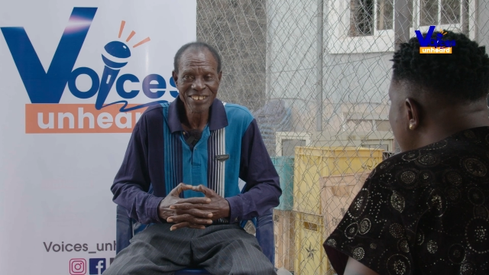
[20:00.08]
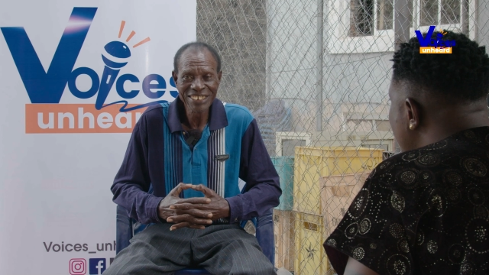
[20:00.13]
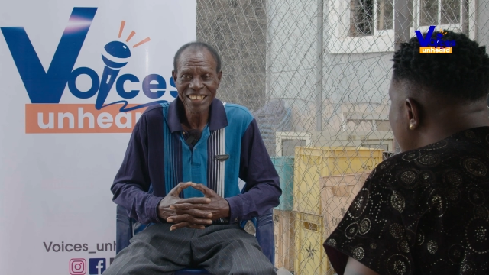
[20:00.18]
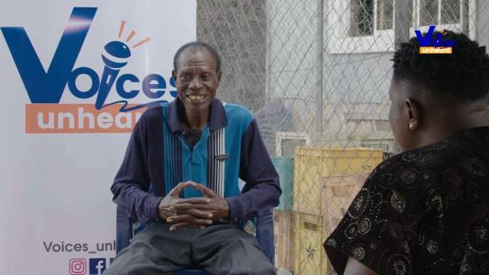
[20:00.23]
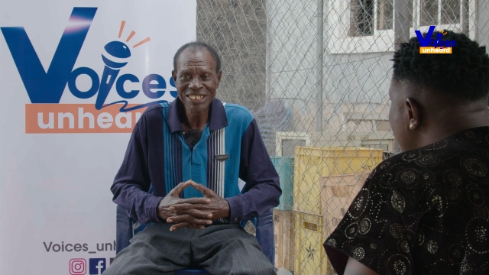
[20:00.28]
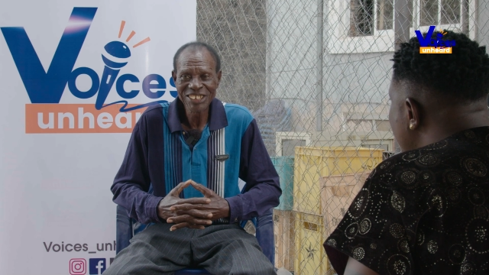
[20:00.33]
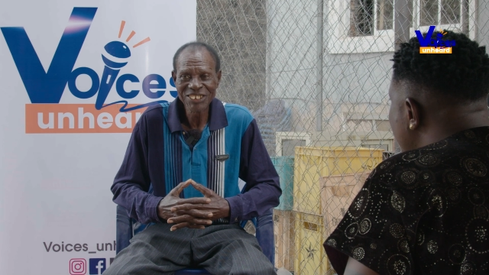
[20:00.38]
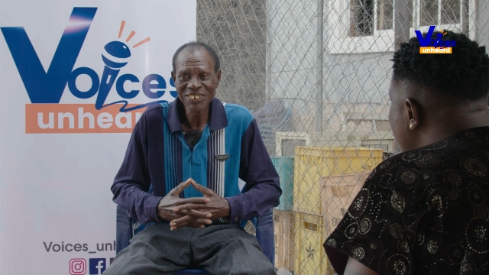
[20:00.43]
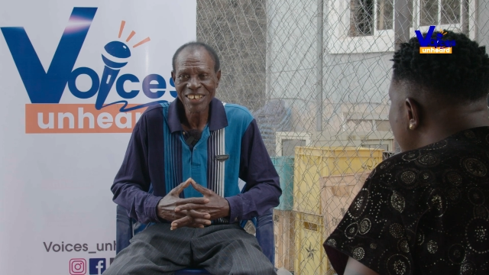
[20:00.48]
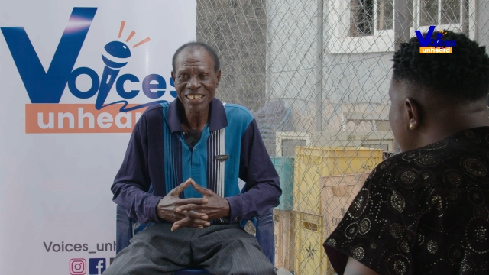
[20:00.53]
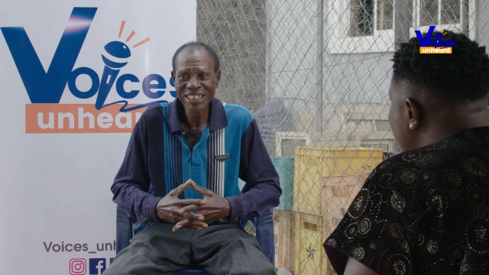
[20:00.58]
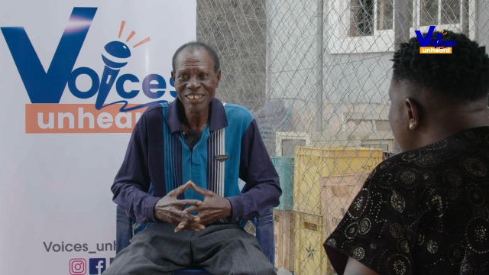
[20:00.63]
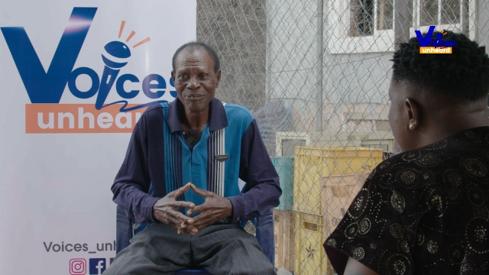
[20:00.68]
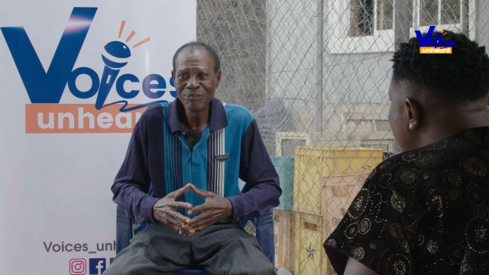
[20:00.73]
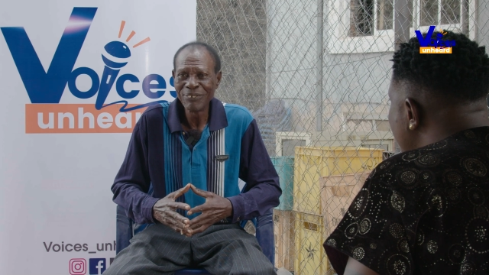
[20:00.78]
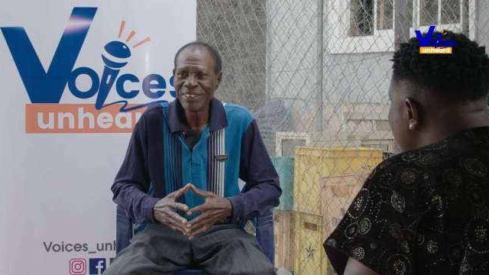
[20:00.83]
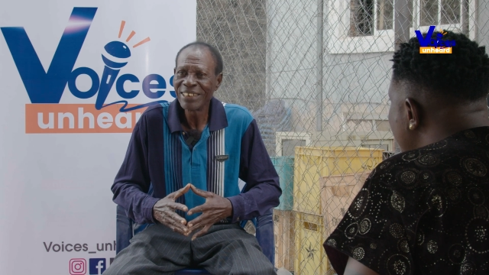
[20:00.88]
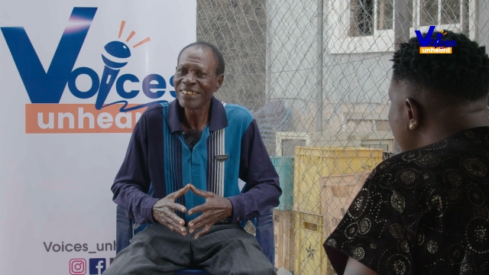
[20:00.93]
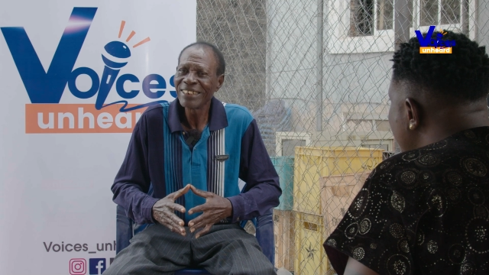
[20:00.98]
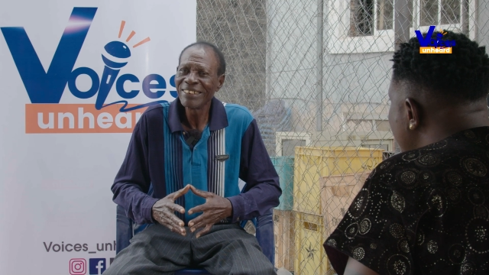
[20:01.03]
actually
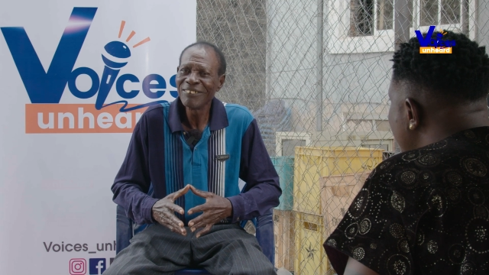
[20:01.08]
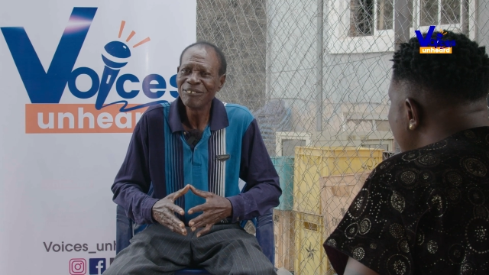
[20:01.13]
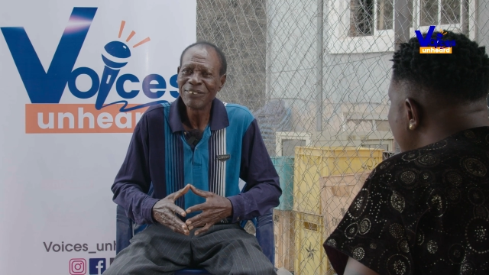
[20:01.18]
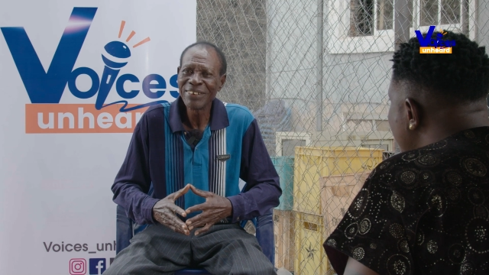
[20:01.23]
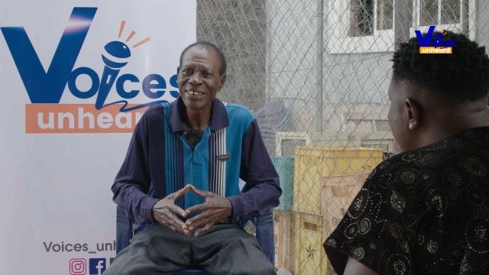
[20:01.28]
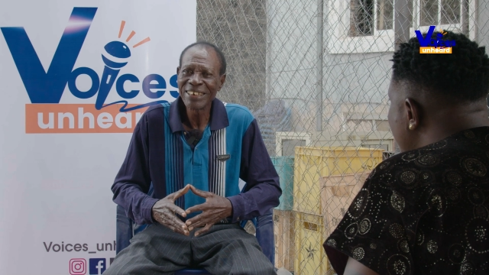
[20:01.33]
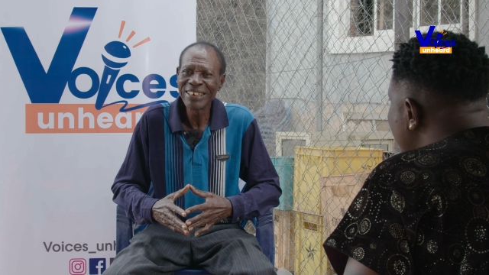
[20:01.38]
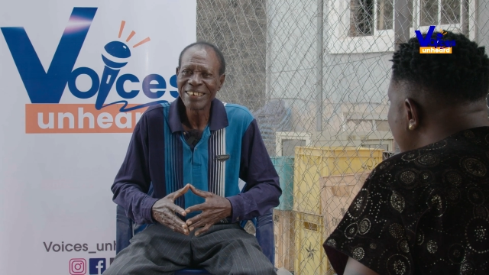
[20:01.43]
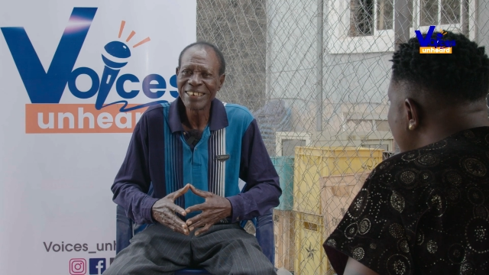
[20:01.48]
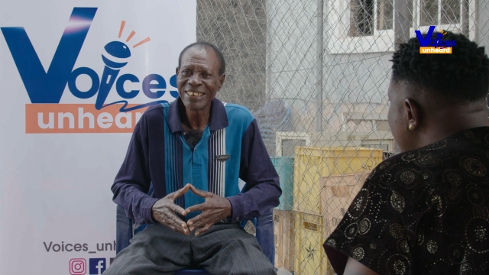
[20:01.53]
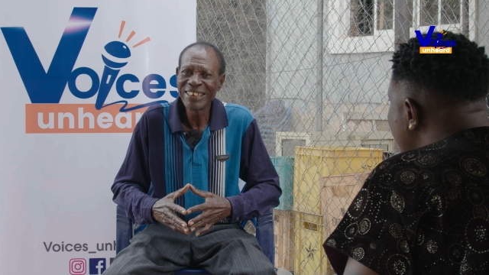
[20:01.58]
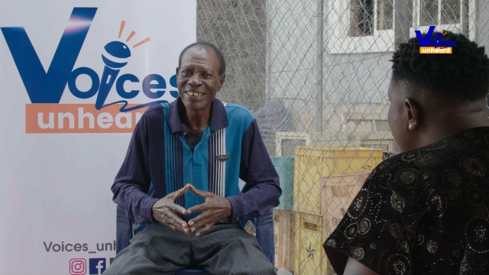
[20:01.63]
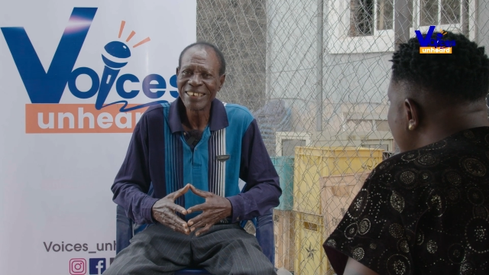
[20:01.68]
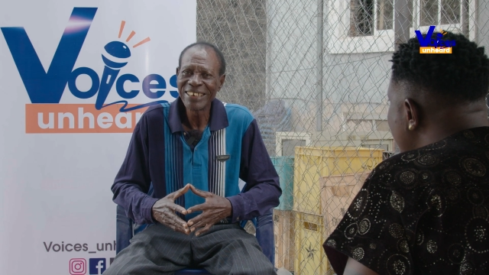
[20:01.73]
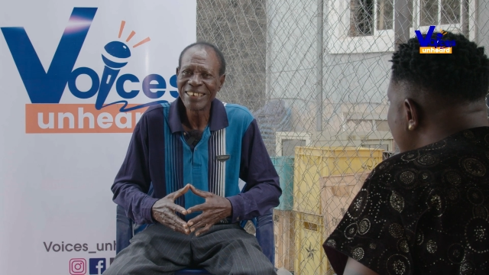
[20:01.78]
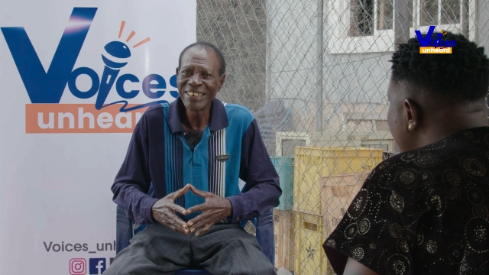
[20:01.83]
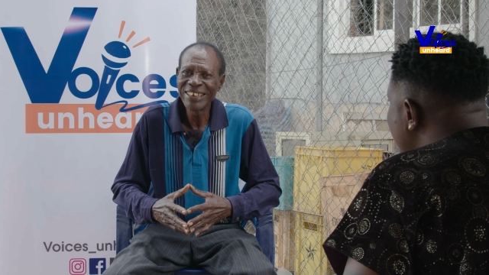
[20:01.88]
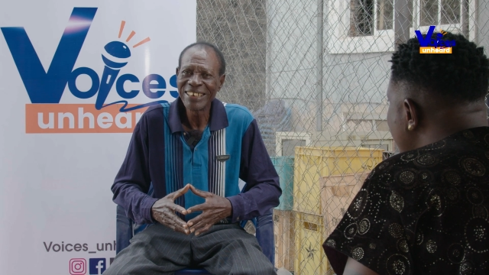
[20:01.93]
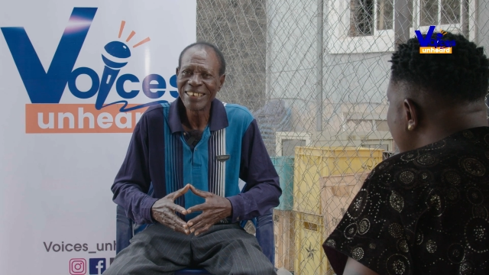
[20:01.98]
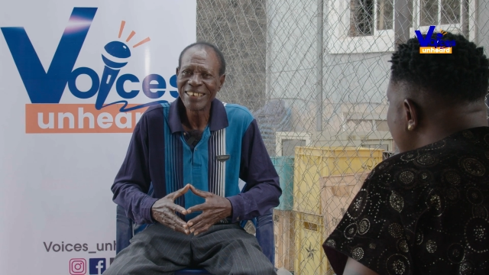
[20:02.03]
very,
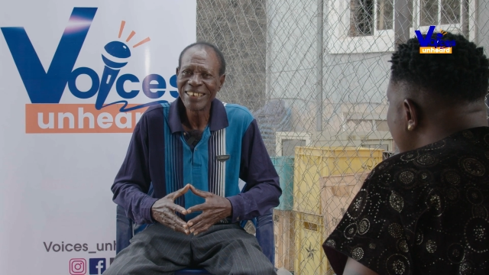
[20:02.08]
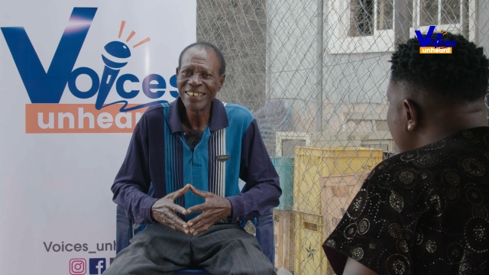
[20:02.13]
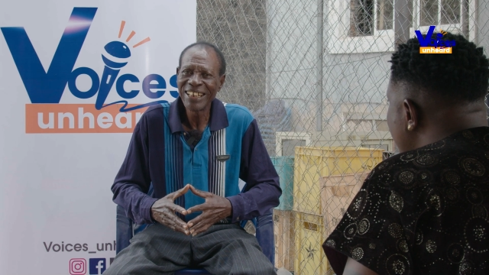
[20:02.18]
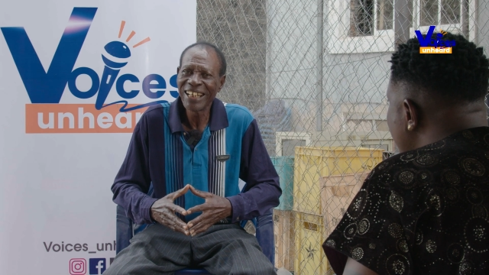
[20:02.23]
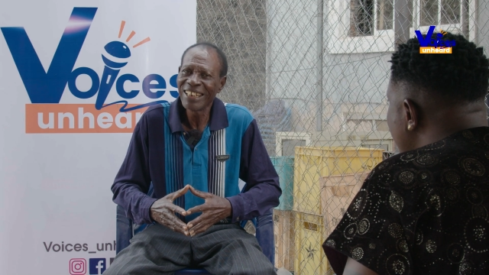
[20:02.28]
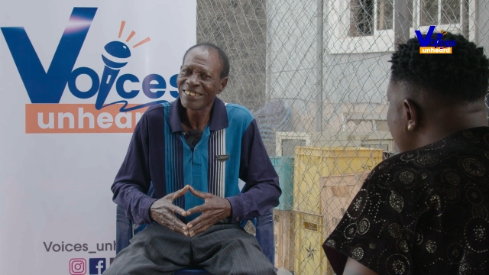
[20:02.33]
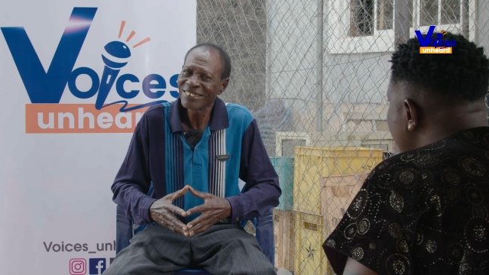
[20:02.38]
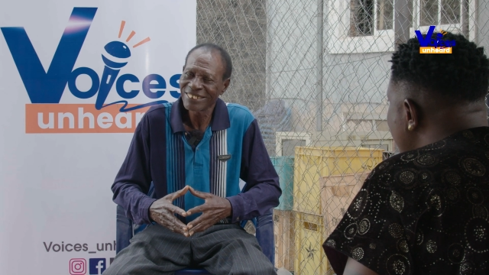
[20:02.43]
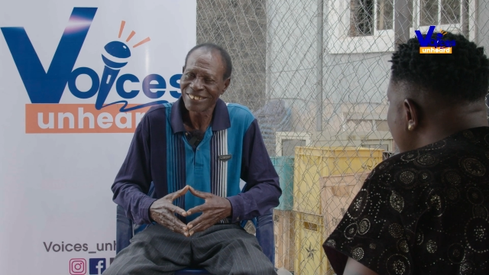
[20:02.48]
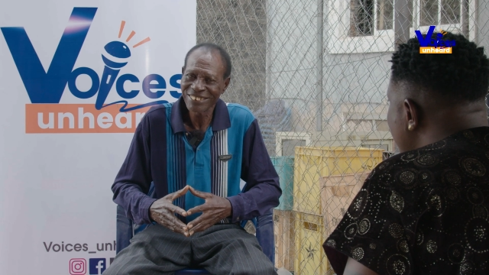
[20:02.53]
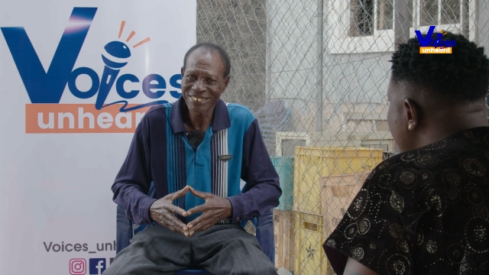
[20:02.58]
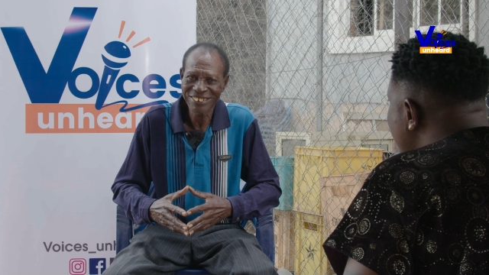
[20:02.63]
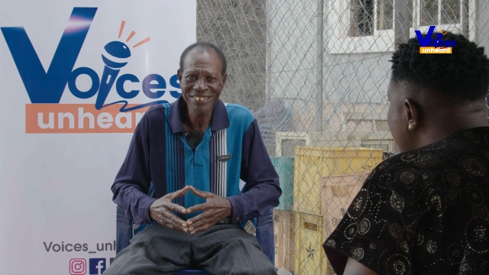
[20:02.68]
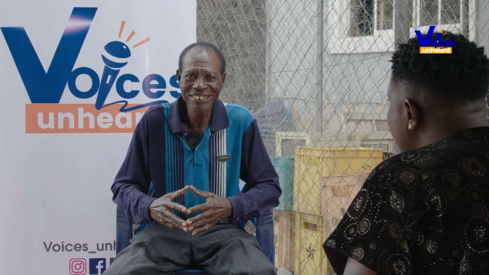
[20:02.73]
very hectic.